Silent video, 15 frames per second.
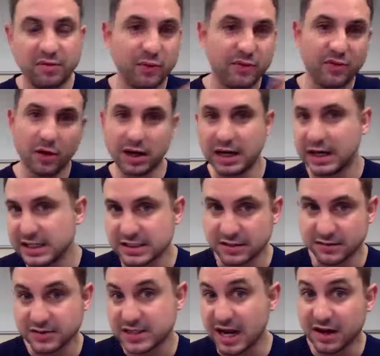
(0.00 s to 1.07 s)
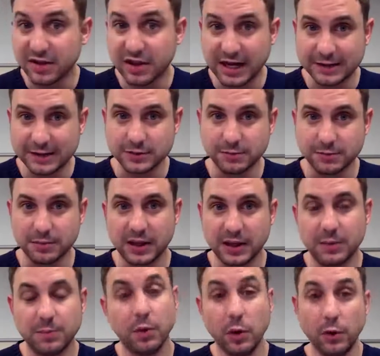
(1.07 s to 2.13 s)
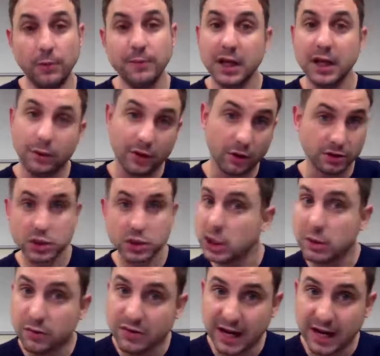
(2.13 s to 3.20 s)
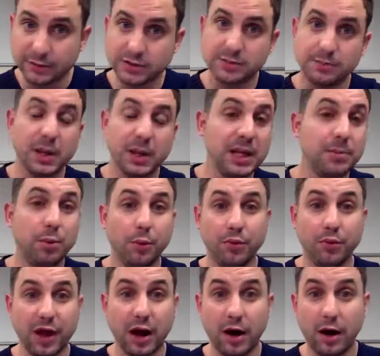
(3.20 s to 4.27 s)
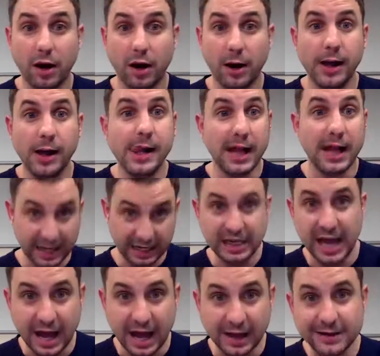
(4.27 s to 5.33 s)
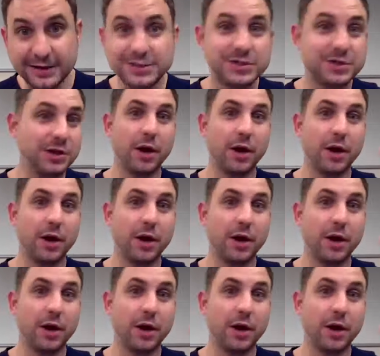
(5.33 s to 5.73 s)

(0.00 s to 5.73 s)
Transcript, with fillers: If we've got a list of 10,000 people, we've got 2,000 people that are engaged.